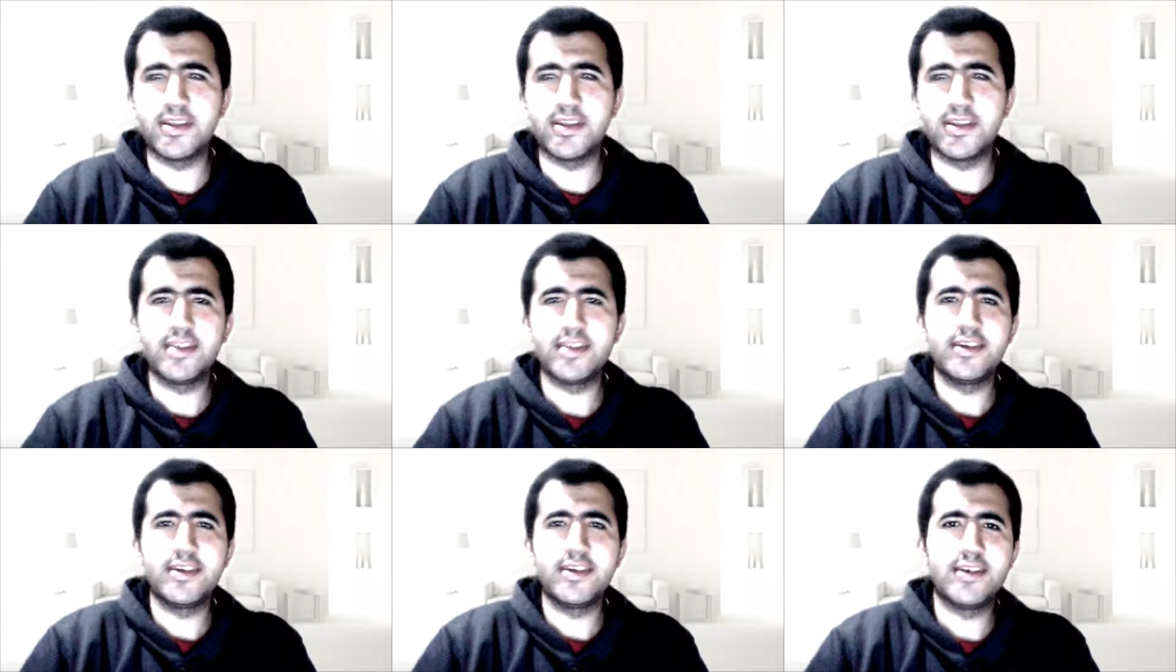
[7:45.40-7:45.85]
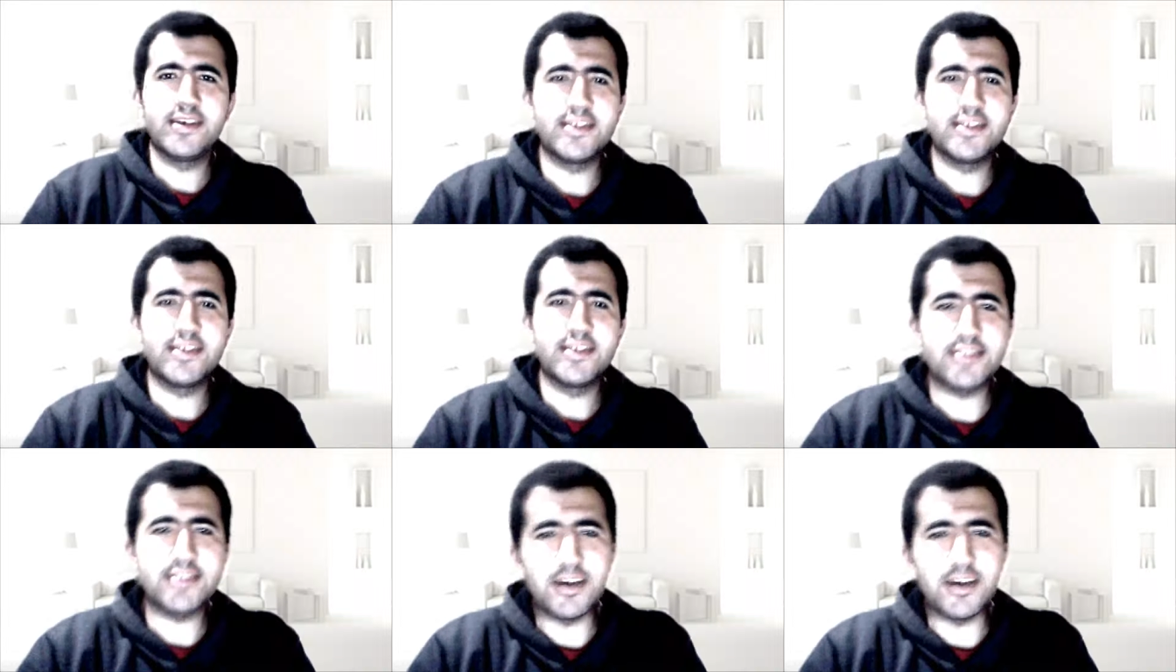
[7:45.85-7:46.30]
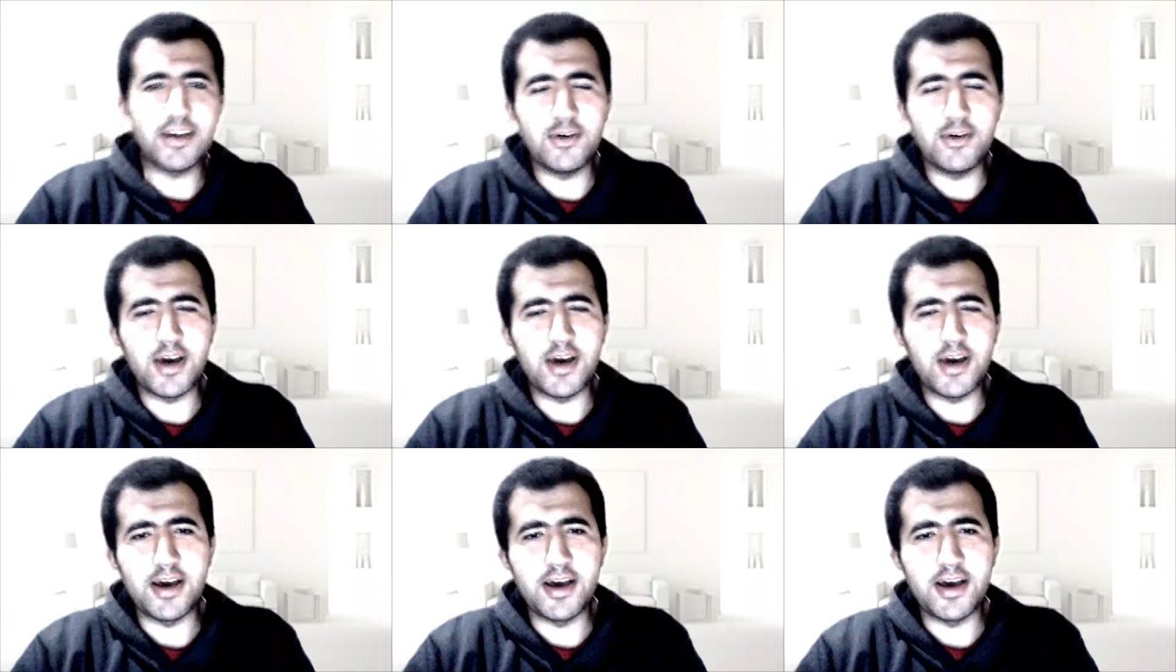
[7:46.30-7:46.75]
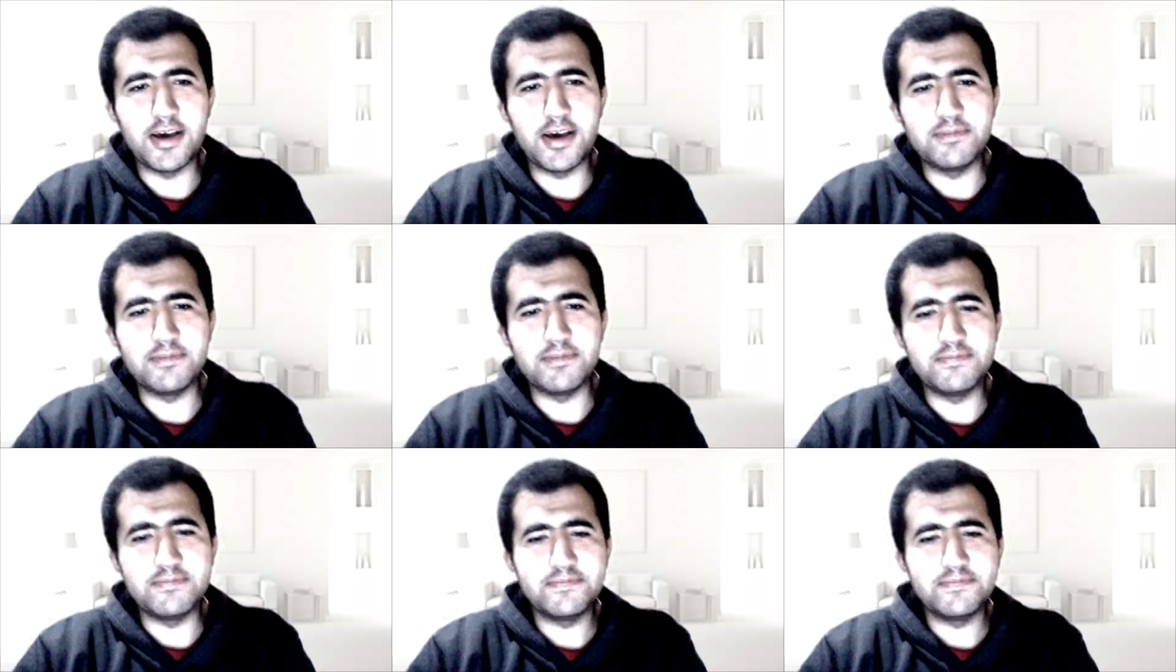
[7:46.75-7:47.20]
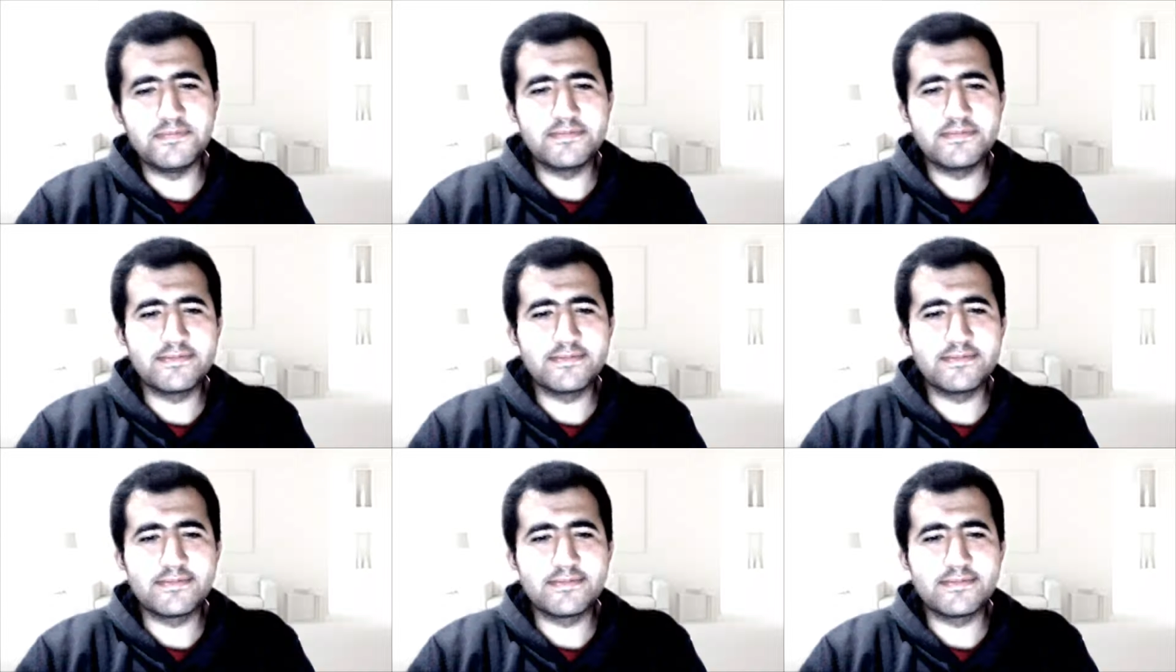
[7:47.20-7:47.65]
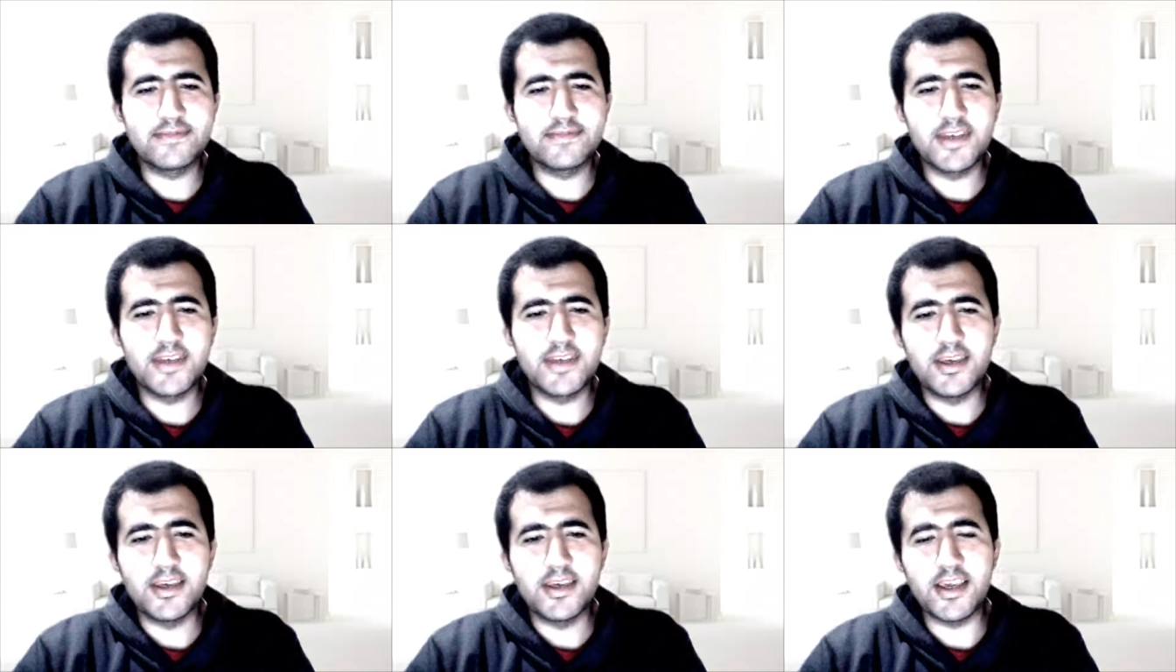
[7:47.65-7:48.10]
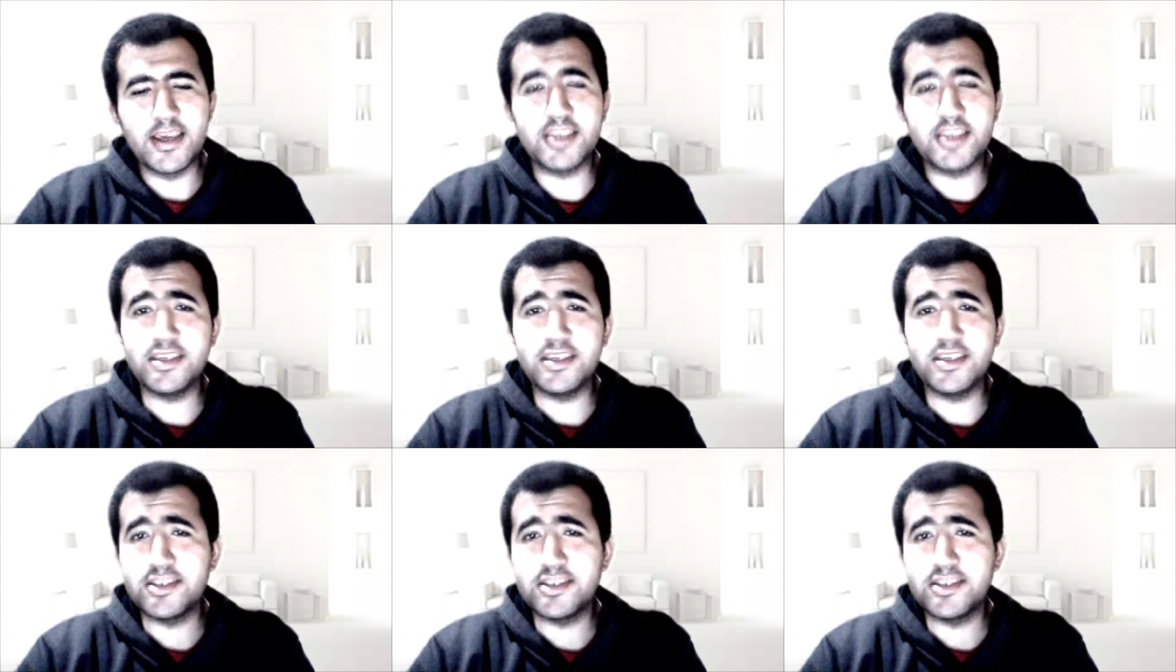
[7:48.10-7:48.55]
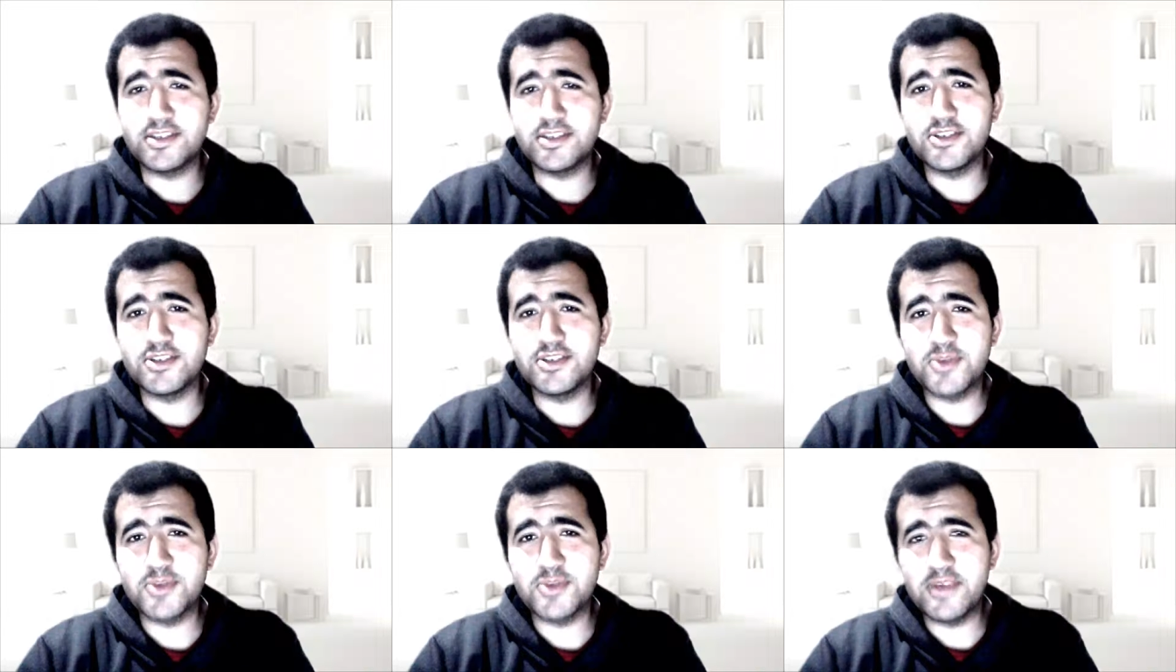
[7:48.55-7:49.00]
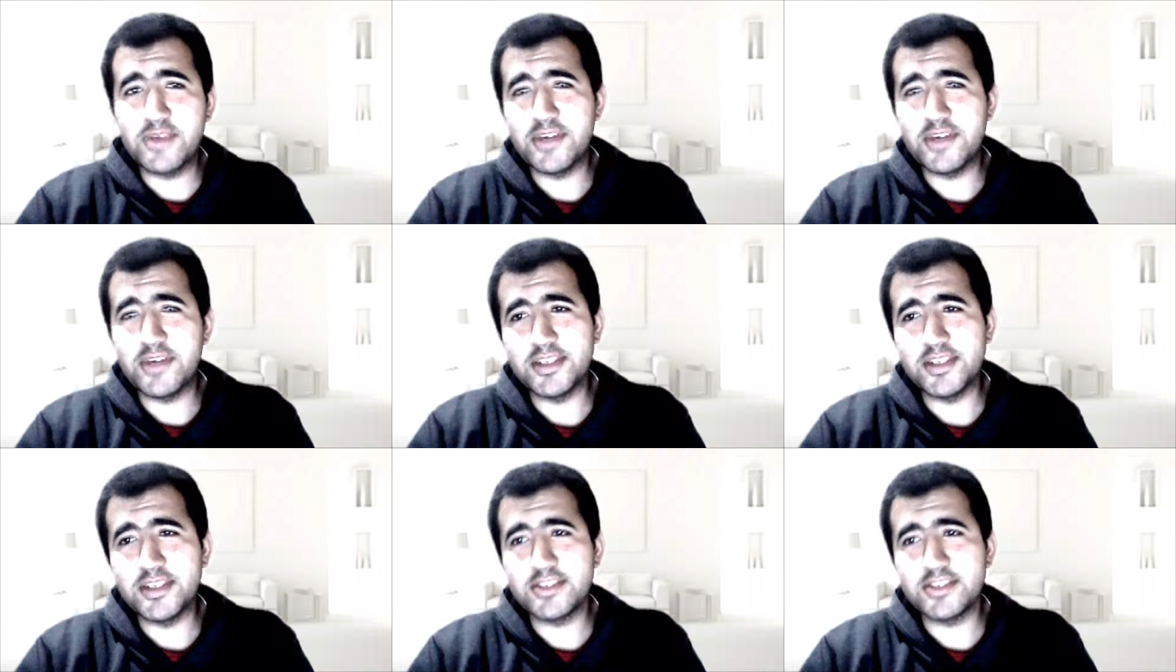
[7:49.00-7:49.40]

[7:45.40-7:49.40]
So, um, excuse me if I just